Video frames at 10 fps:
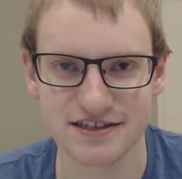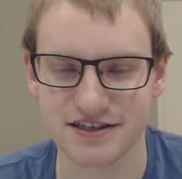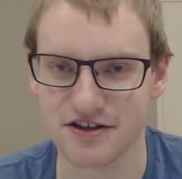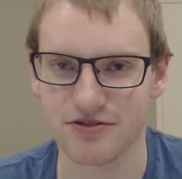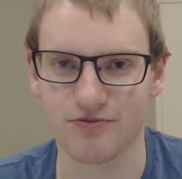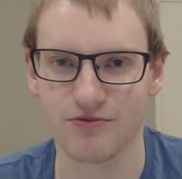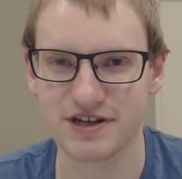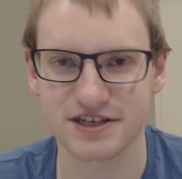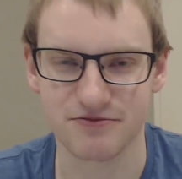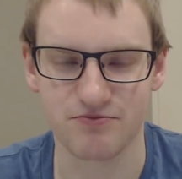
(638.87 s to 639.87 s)

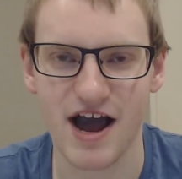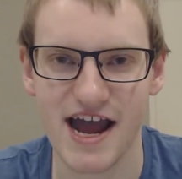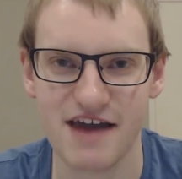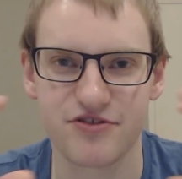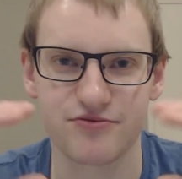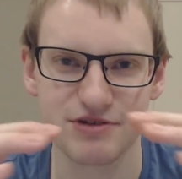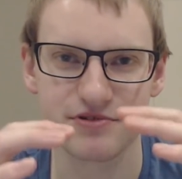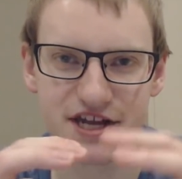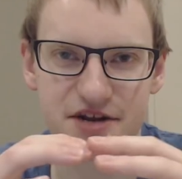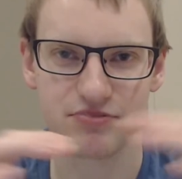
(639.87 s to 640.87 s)
I have 3
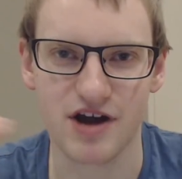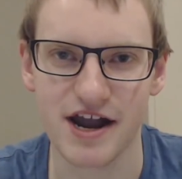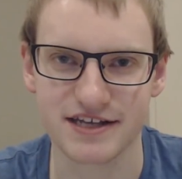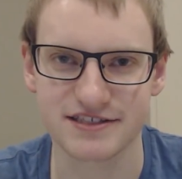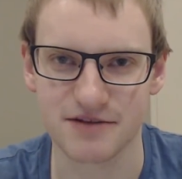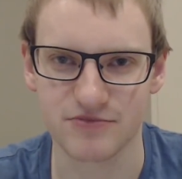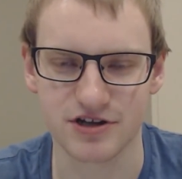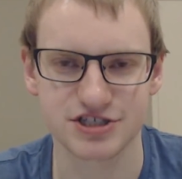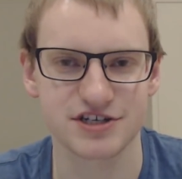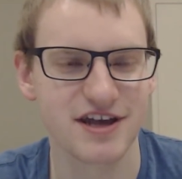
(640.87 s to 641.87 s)
related products that I'm
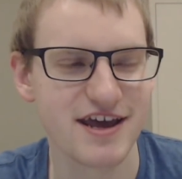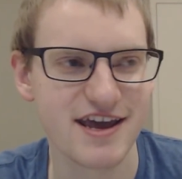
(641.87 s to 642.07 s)
launching,